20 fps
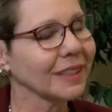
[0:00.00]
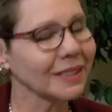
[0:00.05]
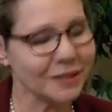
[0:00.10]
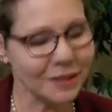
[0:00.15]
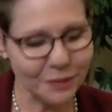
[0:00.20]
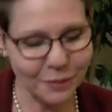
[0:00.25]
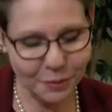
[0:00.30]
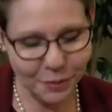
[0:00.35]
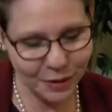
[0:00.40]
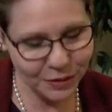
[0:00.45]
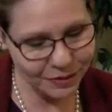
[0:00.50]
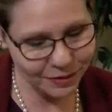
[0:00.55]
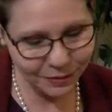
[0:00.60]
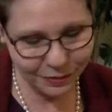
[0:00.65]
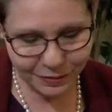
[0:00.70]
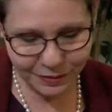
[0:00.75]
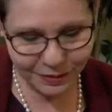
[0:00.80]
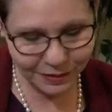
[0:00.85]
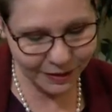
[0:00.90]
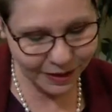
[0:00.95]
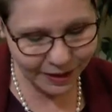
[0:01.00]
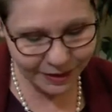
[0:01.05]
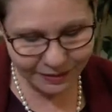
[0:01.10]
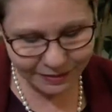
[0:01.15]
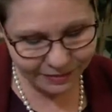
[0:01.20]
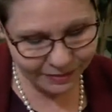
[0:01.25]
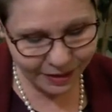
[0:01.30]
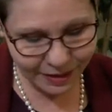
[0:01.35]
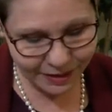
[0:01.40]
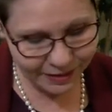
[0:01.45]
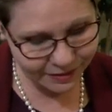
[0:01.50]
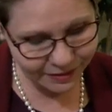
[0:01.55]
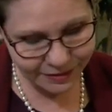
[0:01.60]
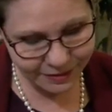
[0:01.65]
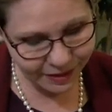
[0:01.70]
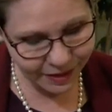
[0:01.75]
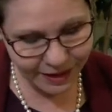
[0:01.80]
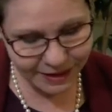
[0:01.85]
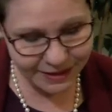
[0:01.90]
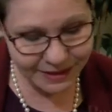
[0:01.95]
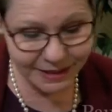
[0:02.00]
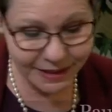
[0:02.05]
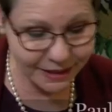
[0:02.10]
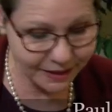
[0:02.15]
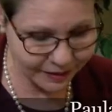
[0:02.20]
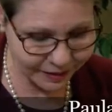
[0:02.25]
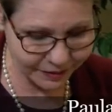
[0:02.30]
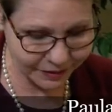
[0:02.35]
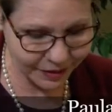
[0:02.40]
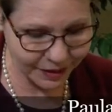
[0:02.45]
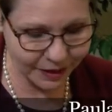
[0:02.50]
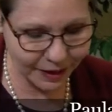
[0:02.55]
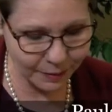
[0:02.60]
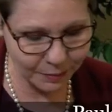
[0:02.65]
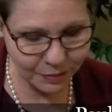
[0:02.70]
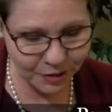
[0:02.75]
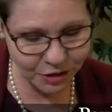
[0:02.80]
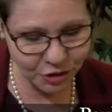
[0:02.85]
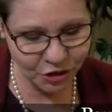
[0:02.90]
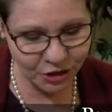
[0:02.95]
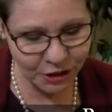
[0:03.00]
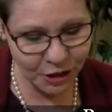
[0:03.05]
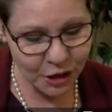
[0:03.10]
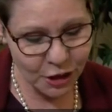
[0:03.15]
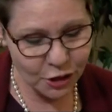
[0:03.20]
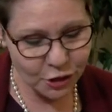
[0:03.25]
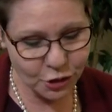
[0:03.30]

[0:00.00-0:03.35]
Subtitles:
It's a wonderful idea of collaboration.